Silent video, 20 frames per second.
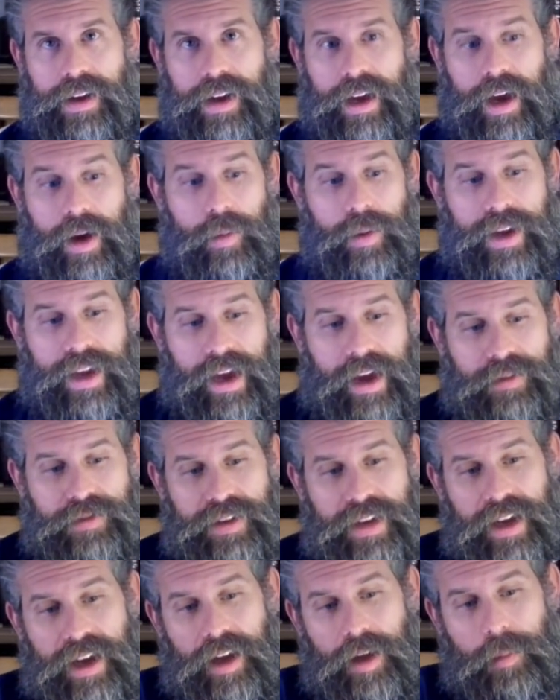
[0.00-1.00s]
And we have
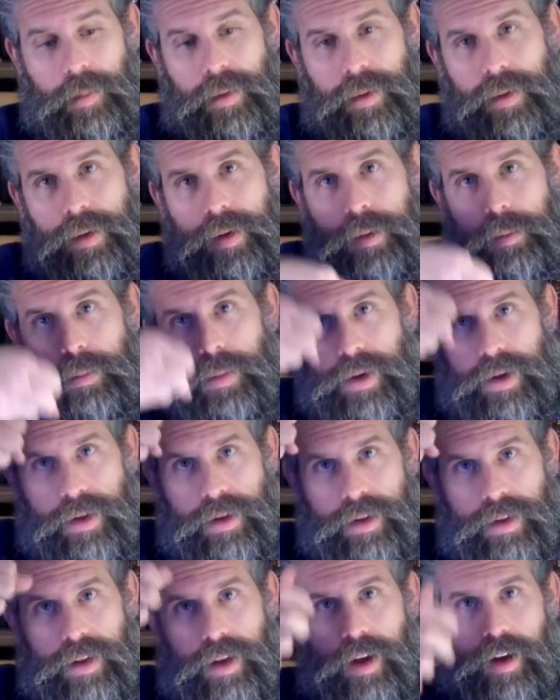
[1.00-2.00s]
to help
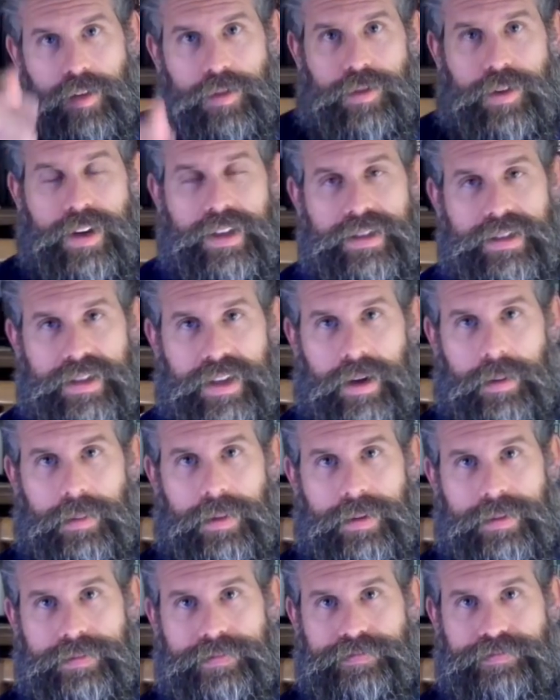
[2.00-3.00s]
pull our friends up.
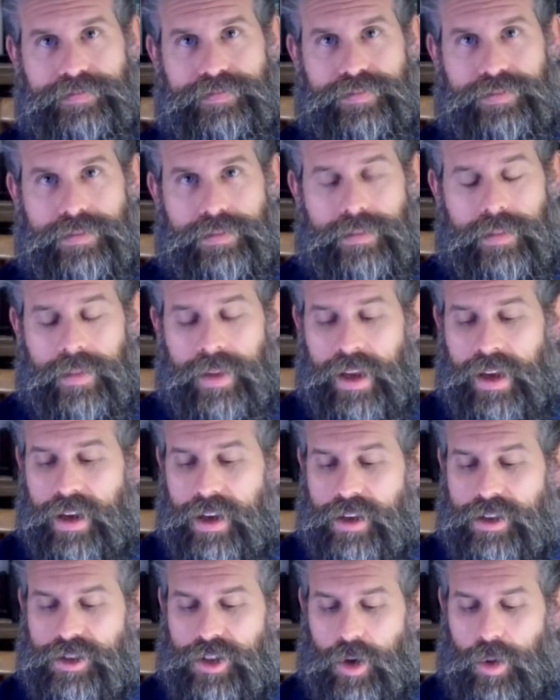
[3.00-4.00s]

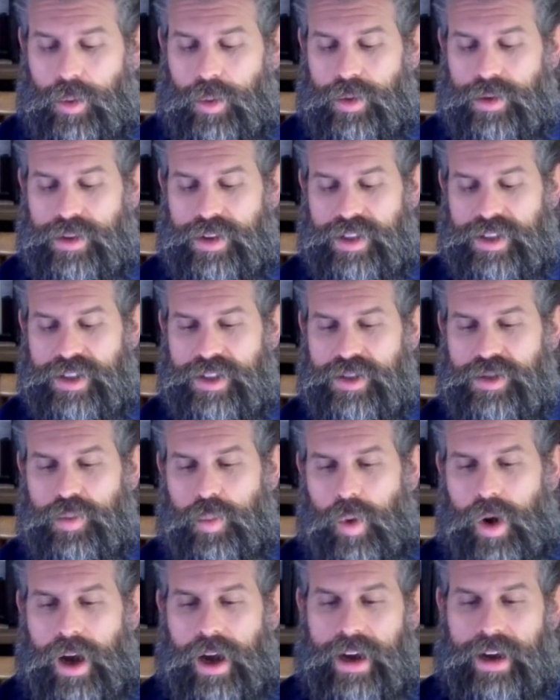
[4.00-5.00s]
So this is
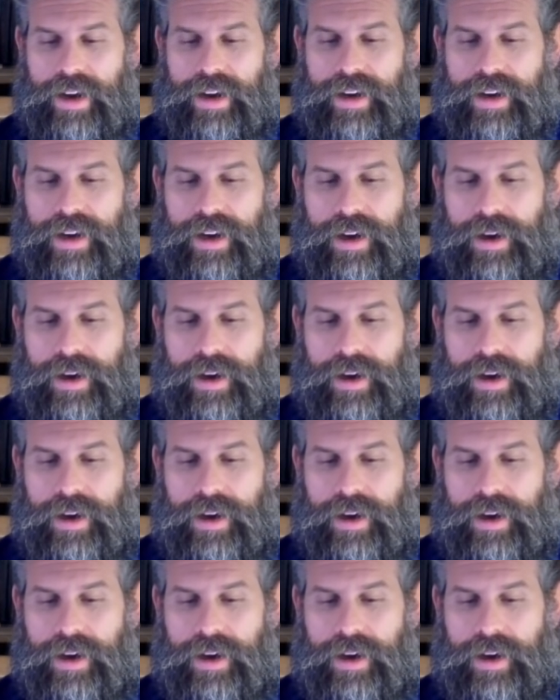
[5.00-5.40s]
why